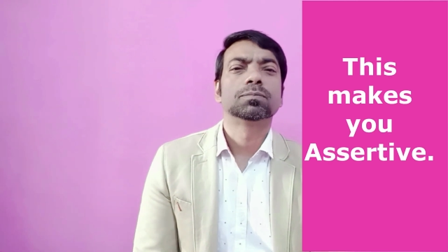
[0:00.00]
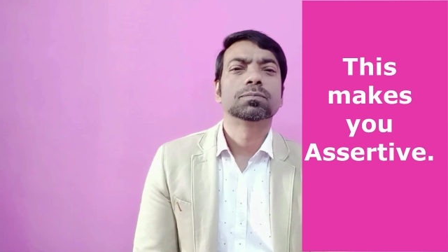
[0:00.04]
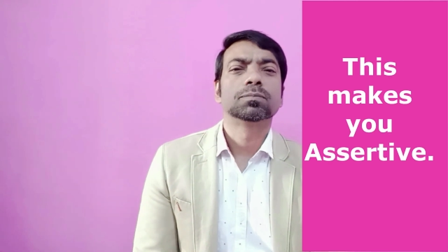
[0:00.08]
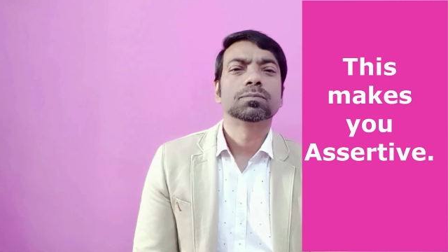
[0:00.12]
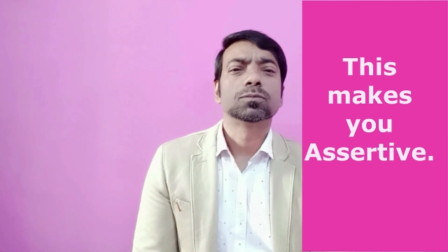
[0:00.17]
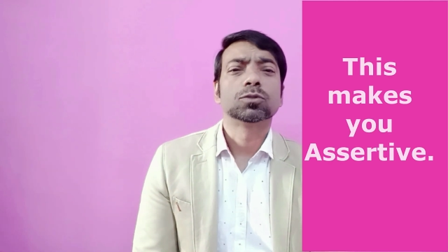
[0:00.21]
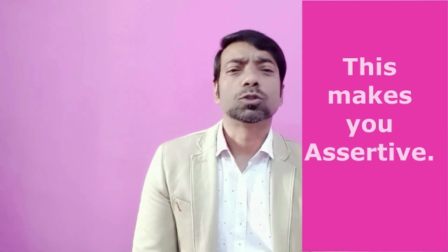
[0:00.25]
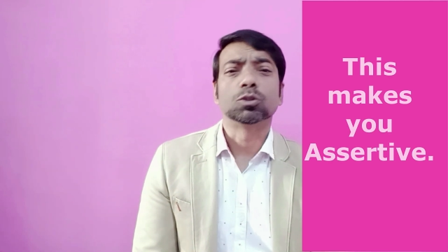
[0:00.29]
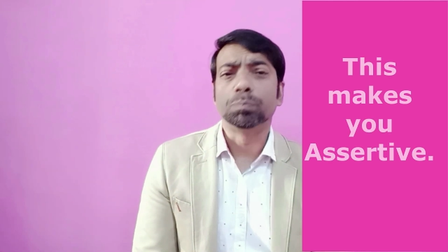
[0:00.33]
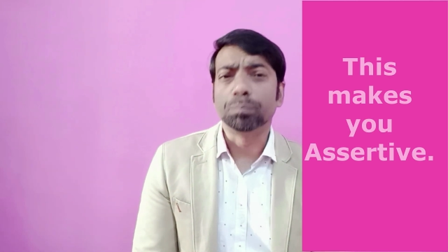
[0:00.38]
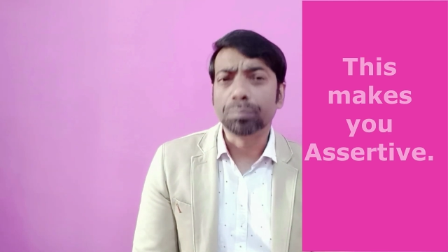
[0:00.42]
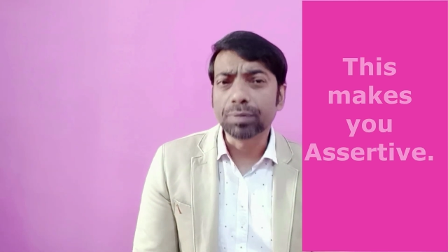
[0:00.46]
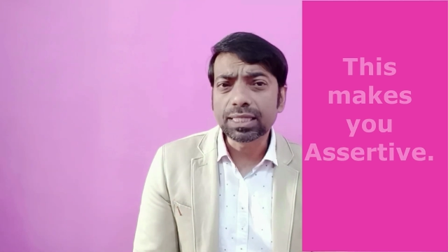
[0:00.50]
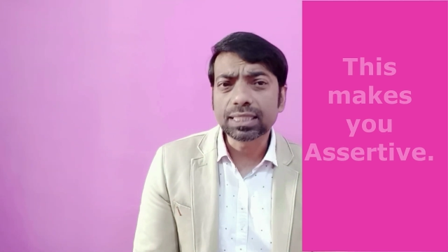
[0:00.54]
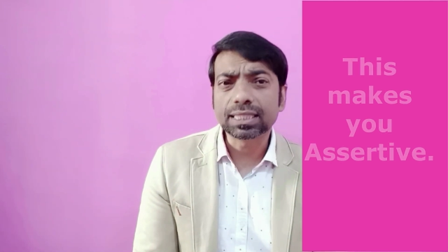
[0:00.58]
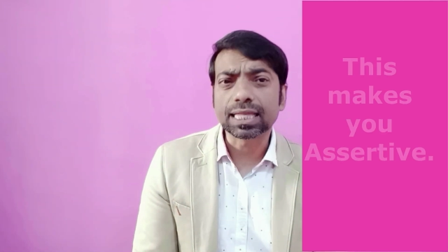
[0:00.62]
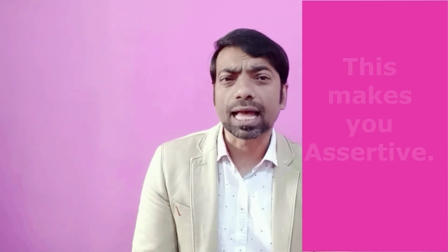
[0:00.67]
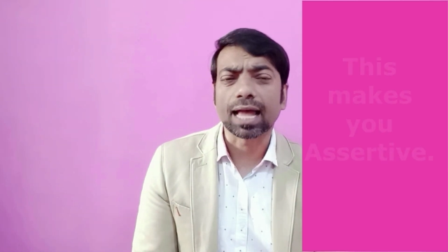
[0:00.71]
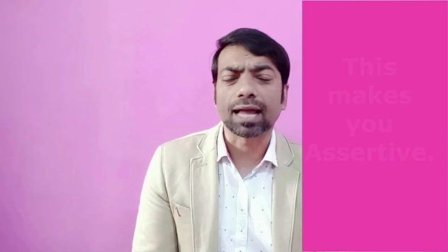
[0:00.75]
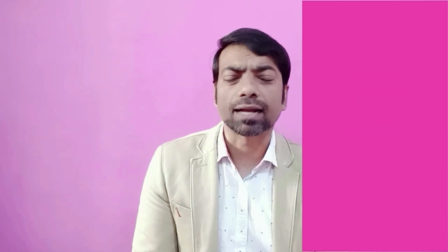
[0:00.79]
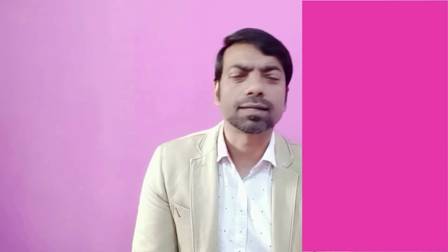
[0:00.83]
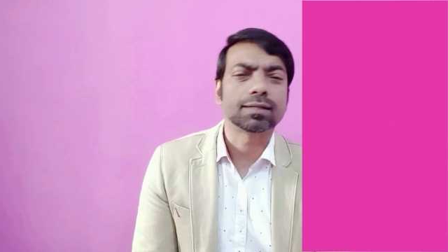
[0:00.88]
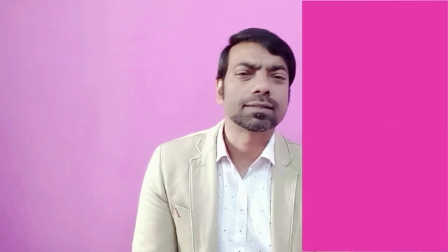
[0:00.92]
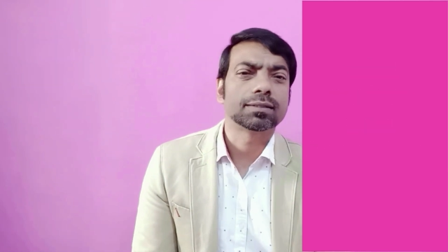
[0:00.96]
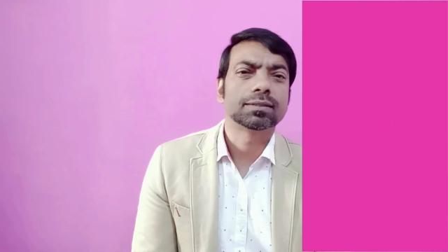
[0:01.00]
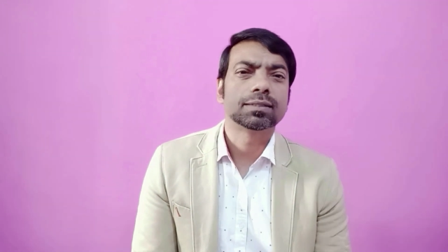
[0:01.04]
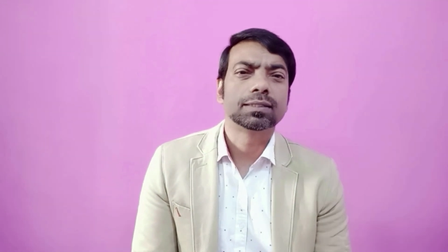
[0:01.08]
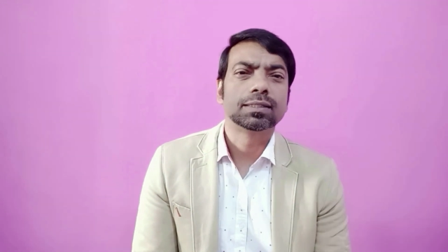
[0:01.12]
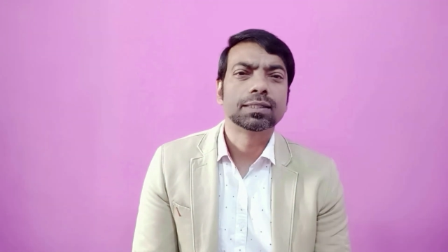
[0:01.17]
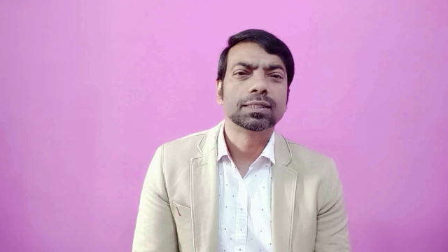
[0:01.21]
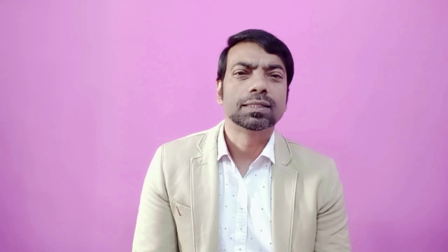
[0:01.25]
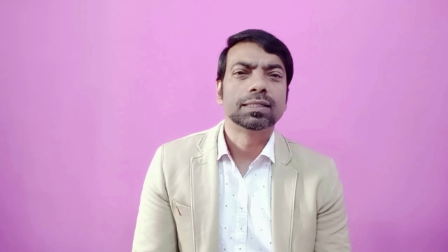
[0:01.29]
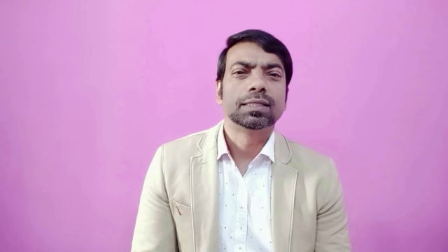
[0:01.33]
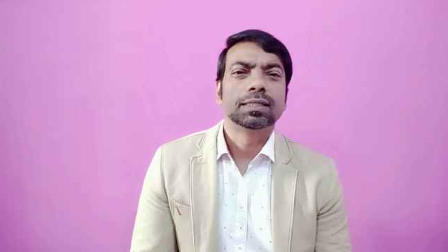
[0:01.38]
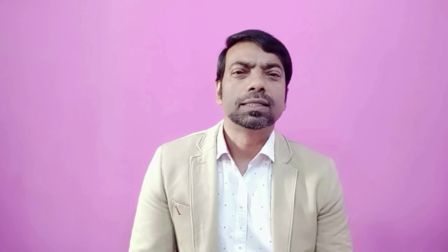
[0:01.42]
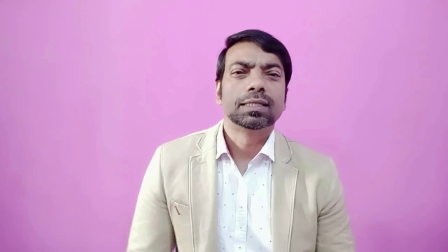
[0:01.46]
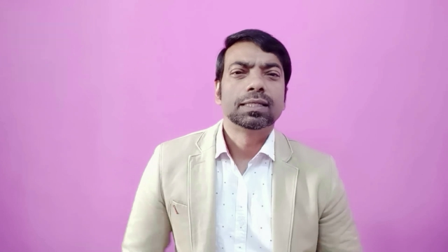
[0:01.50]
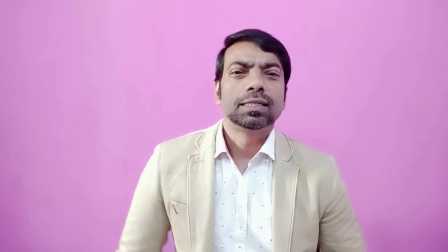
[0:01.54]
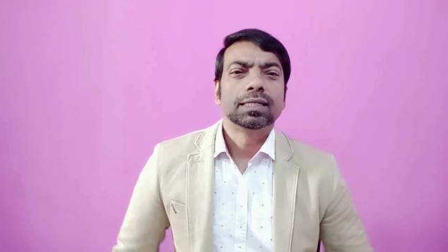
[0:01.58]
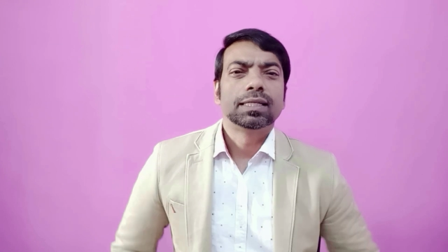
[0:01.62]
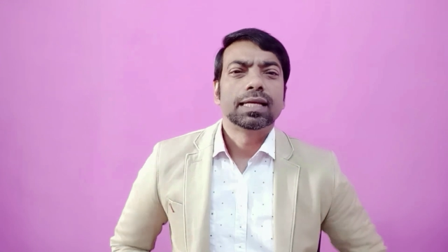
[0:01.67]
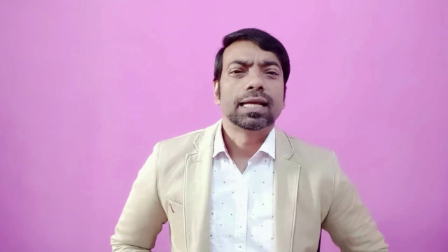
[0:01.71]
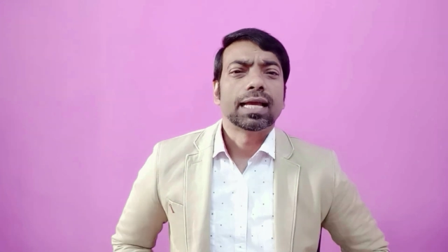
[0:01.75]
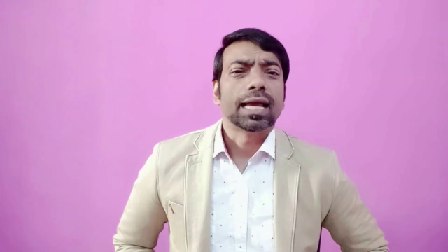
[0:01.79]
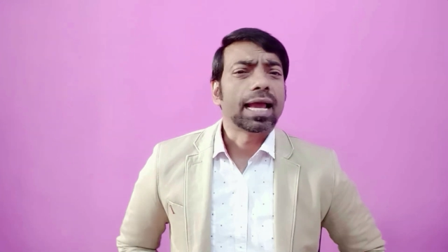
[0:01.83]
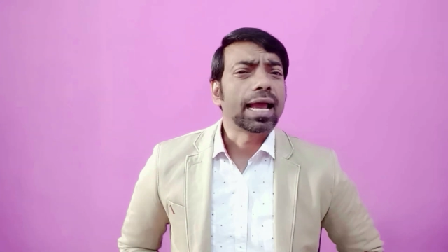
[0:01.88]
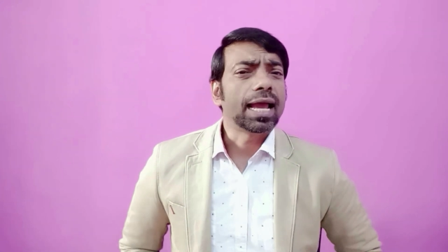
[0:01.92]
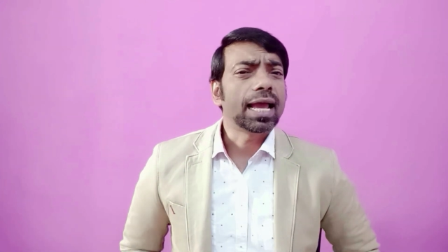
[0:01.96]
So be that.
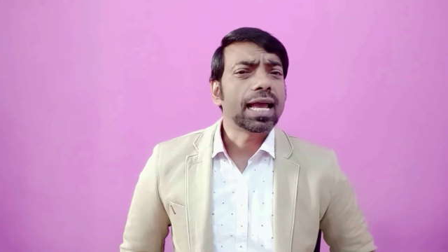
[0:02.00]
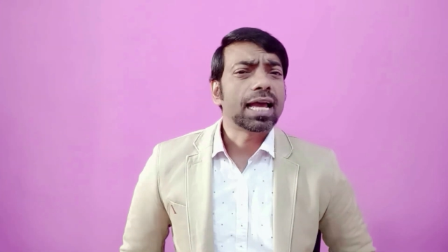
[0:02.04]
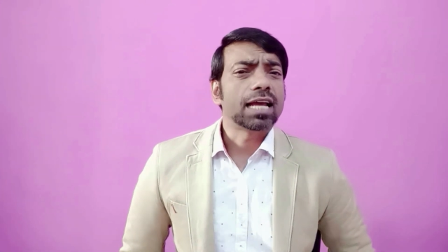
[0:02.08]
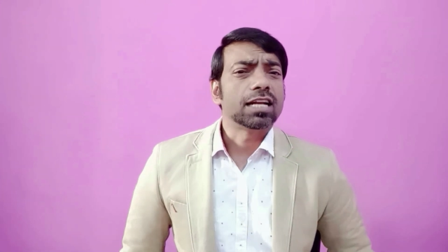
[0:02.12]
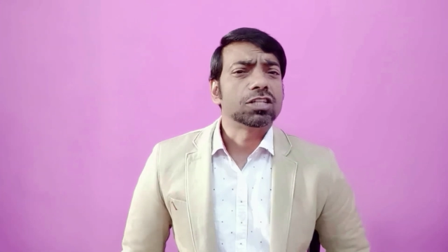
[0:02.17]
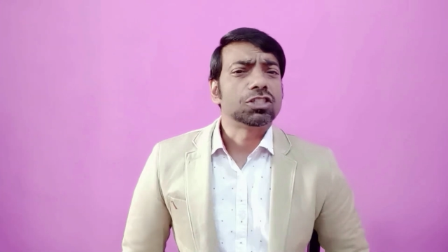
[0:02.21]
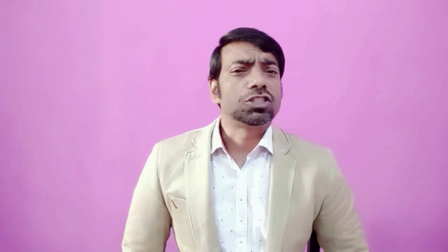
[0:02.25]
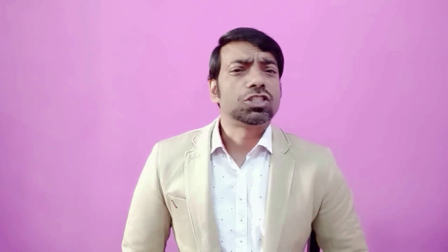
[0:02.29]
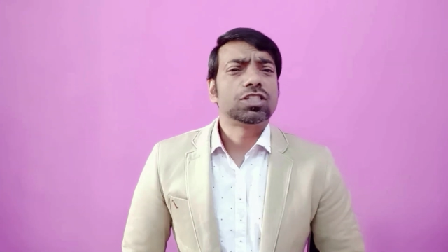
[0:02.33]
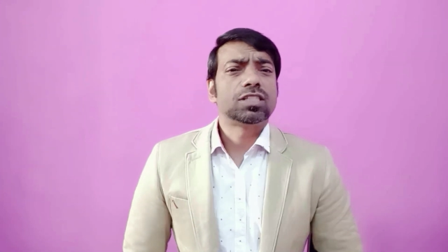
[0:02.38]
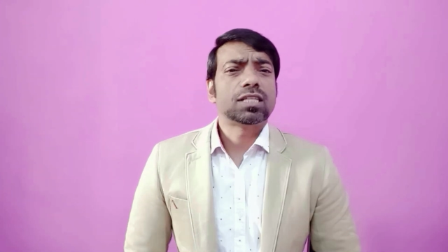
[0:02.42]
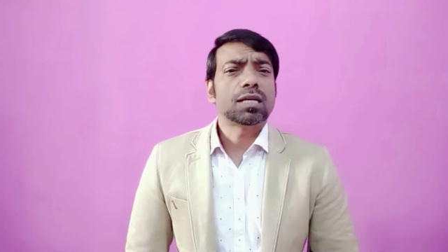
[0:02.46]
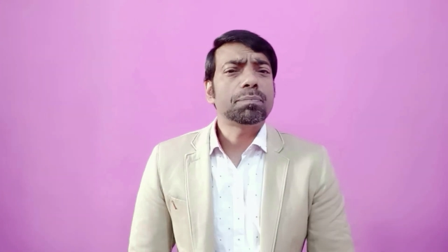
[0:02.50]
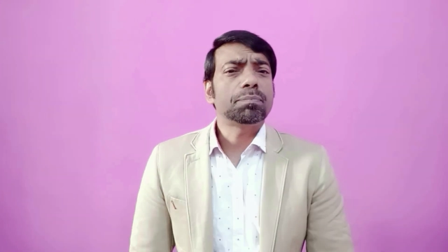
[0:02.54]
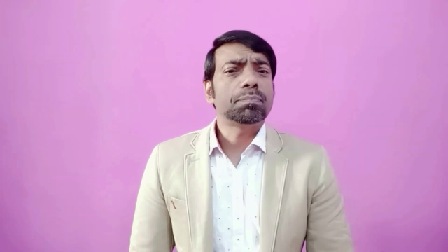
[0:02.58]
And step